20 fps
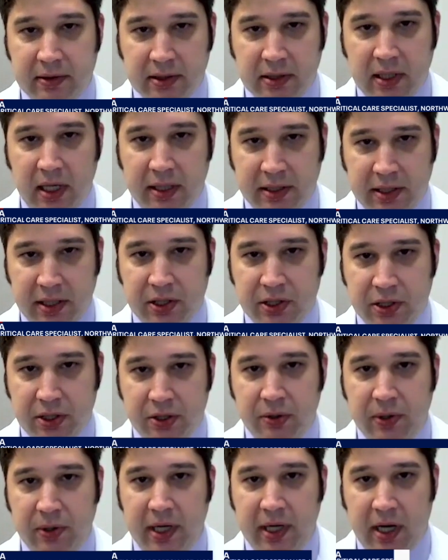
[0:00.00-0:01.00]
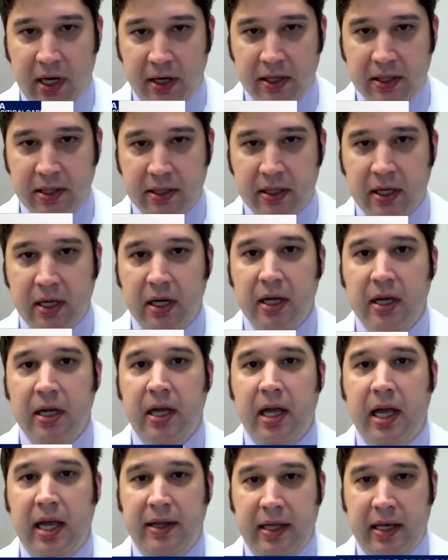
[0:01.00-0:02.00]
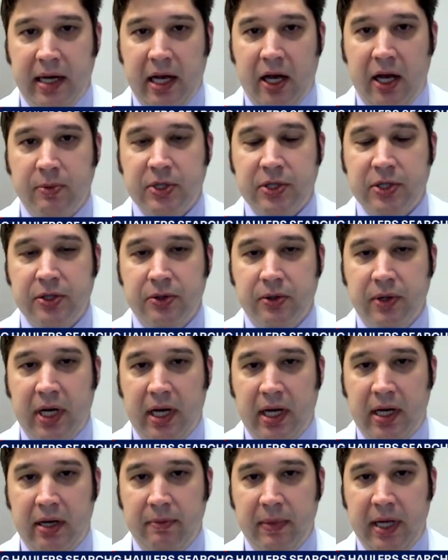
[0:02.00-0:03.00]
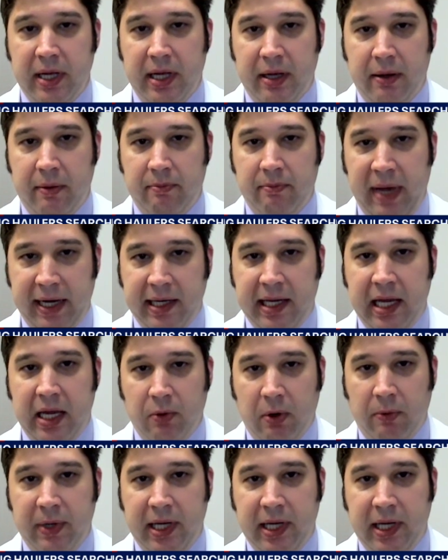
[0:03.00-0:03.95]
lung tissue and heart, and then help to um, uh, medicate what we